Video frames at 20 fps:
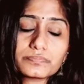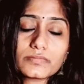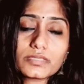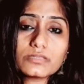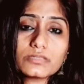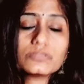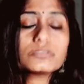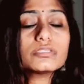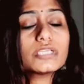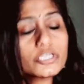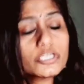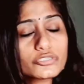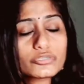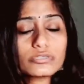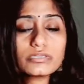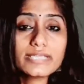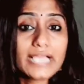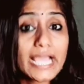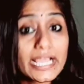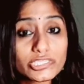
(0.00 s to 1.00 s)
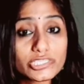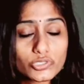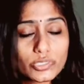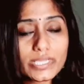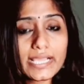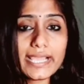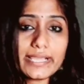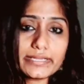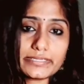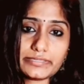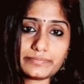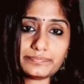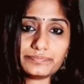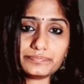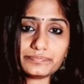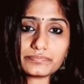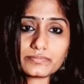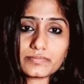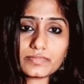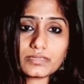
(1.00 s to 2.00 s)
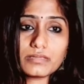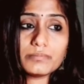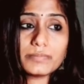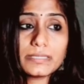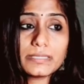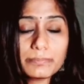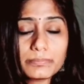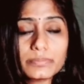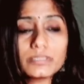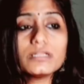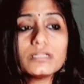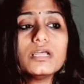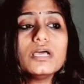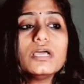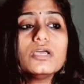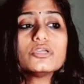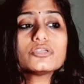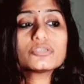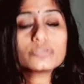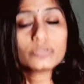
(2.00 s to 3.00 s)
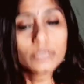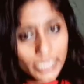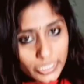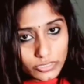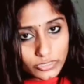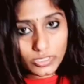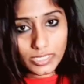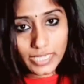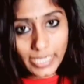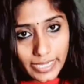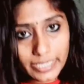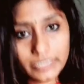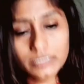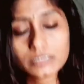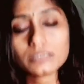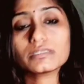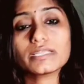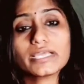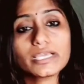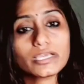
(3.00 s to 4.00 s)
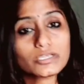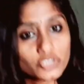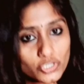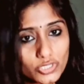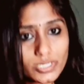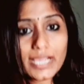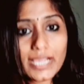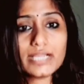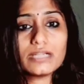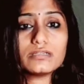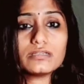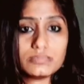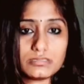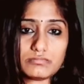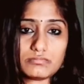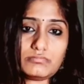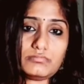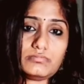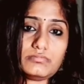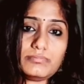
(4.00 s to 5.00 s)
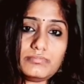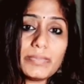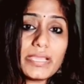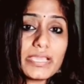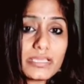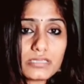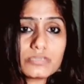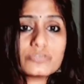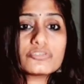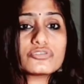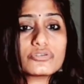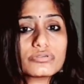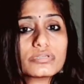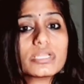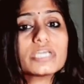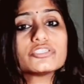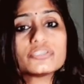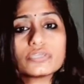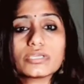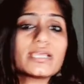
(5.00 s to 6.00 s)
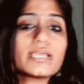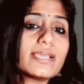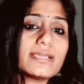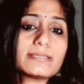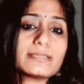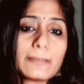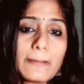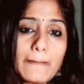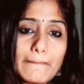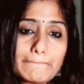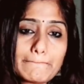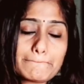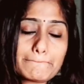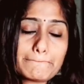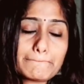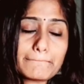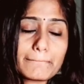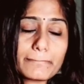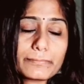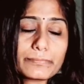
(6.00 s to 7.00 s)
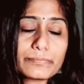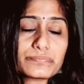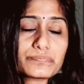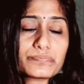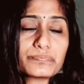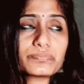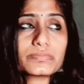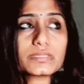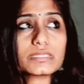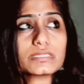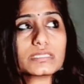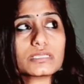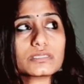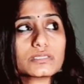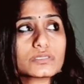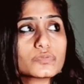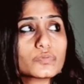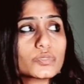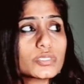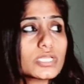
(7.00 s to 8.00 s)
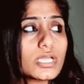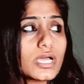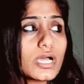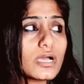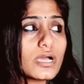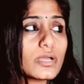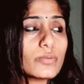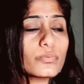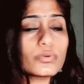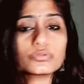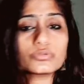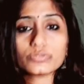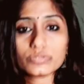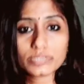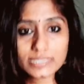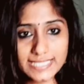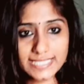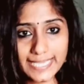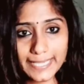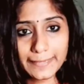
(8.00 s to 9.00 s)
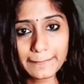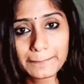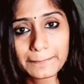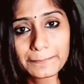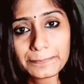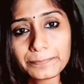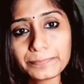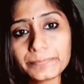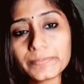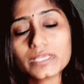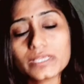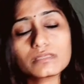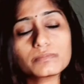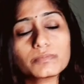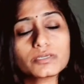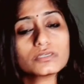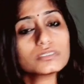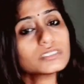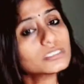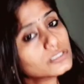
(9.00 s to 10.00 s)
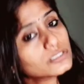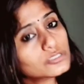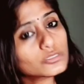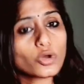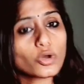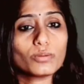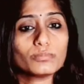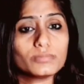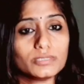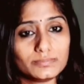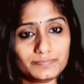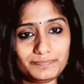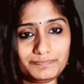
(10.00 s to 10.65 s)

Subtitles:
So they should educate. People should educate their child. Parents should educate. That is what I want to say, because it's normal.